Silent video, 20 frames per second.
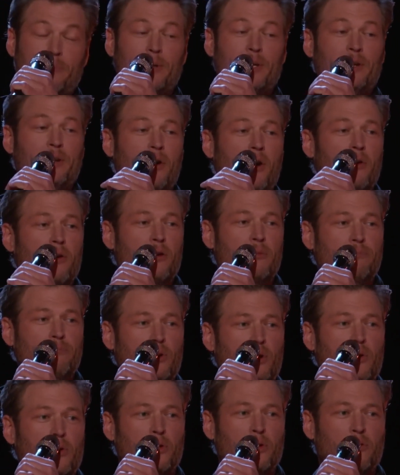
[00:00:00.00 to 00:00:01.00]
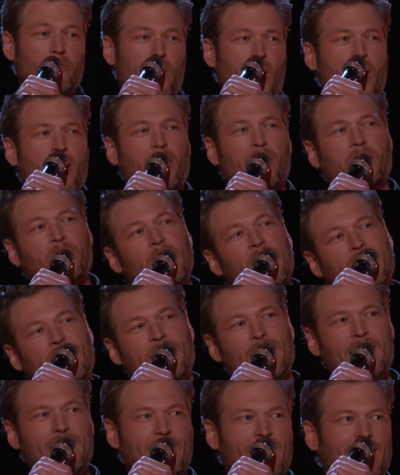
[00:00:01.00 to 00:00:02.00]
Shelton loved being on The Voice,
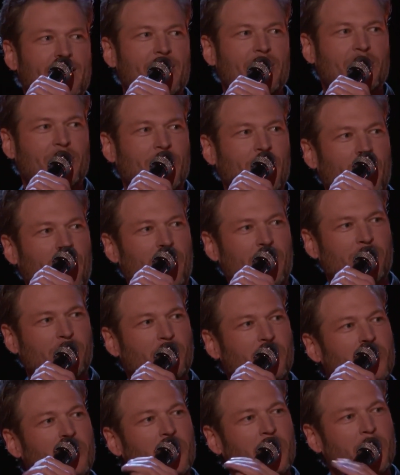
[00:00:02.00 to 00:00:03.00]
but when it comes to his